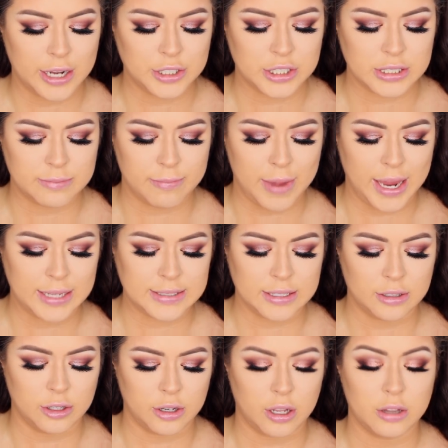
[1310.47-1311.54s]
it just makes
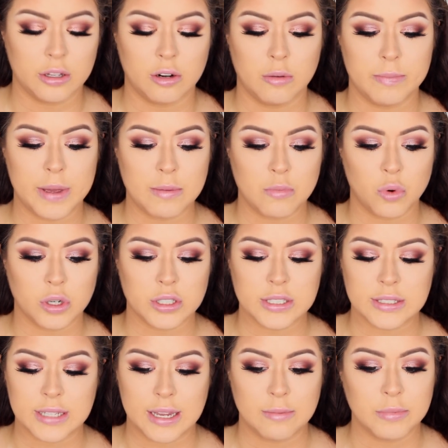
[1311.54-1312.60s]
it look a little bit more
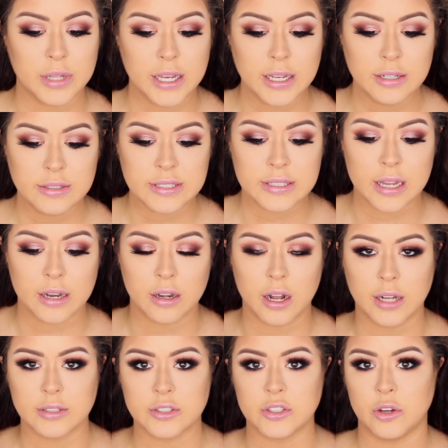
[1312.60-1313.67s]
seamless and
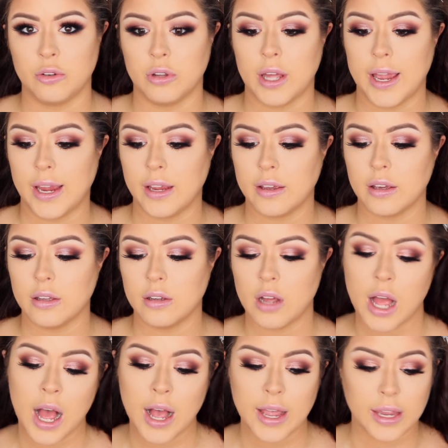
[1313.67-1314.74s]
not so like,
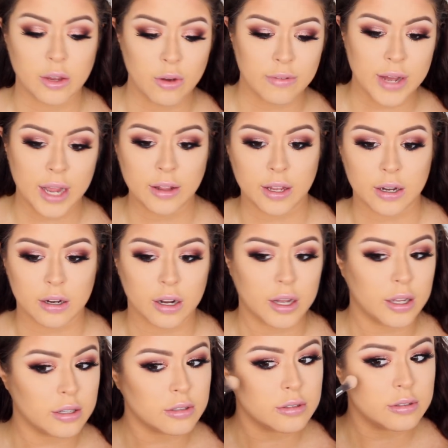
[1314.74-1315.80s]
hi, you have highlighter
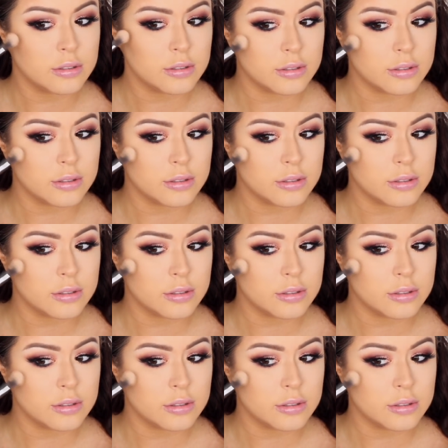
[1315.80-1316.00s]
on.